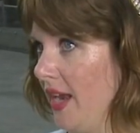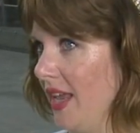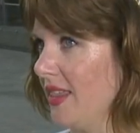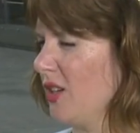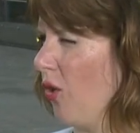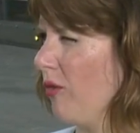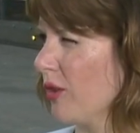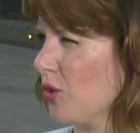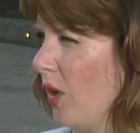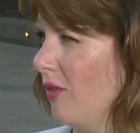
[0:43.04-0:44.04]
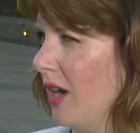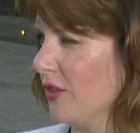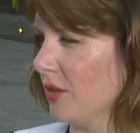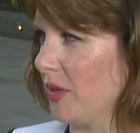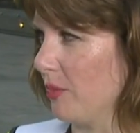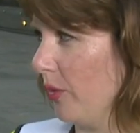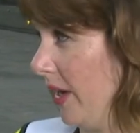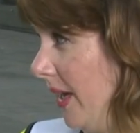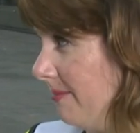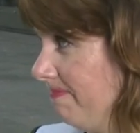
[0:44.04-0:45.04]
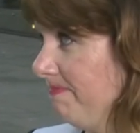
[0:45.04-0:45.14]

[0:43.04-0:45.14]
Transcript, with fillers: and I think over 1,200 people in it.